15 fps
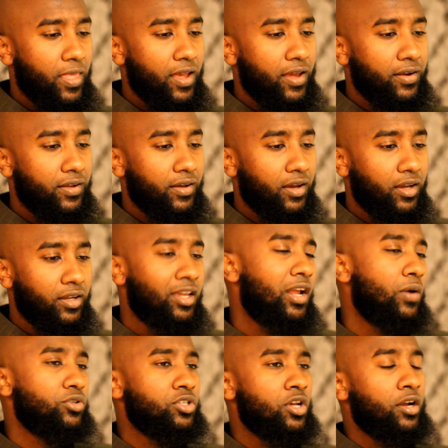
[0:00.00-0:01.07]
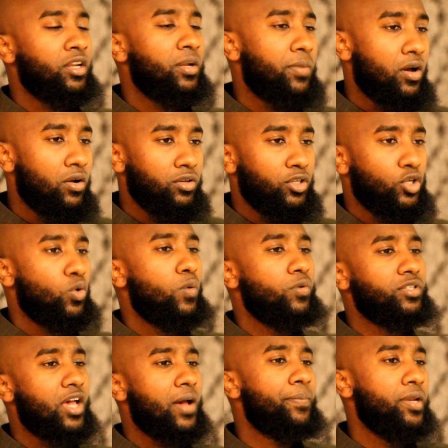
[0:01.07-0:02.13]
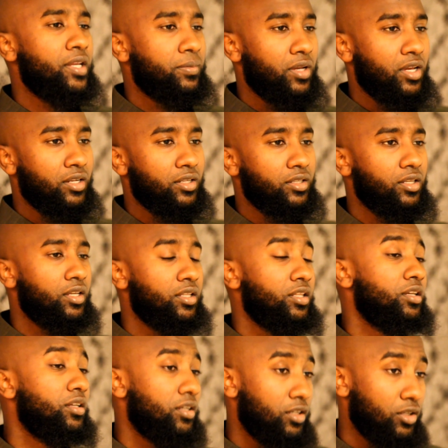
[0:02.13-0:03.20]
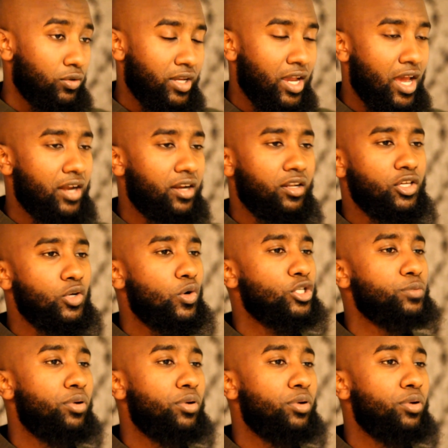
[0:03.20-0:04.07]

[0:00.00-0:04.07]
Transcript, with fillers: and uh, again, I was talking about you know what was happening in in the you know Canada, U.S.